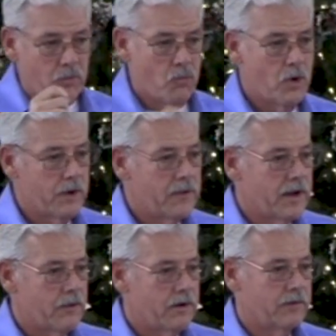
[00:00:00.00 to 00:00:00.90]
One of
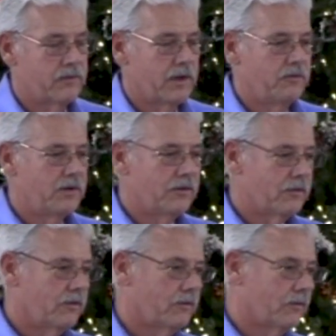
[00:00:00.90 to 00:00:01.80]
the areas that
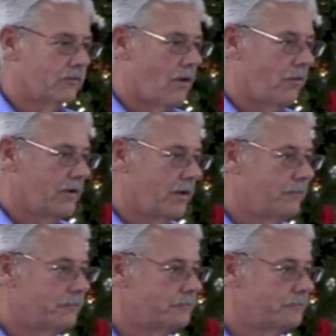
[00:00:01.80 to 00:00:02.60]
Jesus is assaulted,